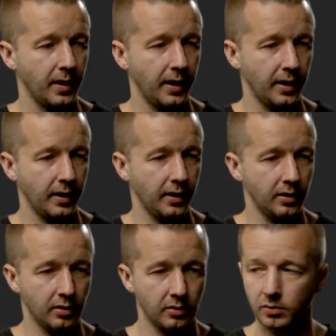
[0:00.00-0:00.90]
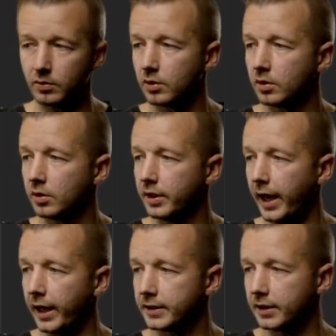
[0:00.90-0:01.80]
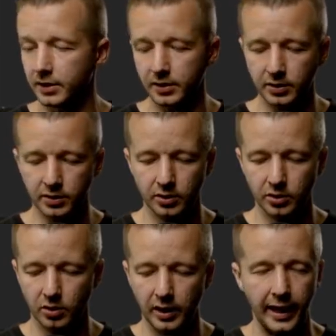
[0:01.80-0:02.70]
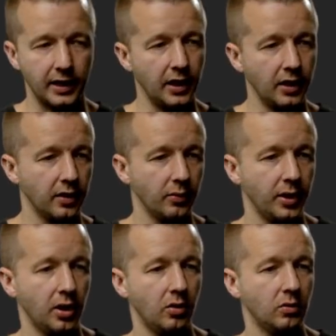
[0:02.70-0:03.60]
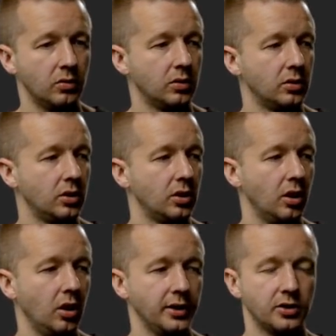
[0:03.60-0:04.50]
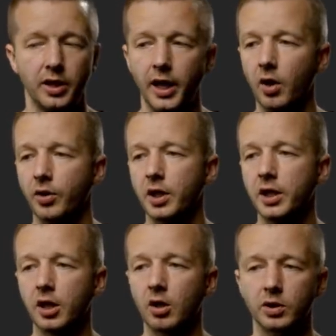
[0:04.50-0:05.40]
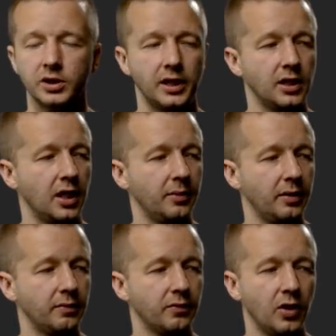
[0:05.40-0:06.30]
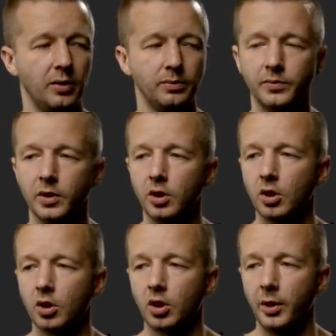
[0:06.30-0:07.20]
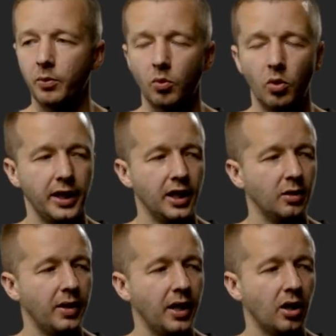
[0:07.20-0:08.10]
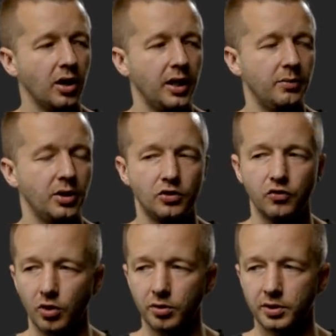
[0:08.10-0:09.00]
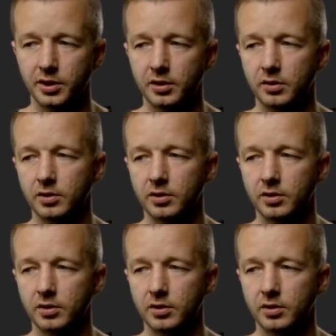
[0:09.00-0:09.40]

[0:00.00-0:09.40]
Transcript: And that is lacking. There we go. All right, so now in here, we're gonna say timeline from, and we'll animate our image first.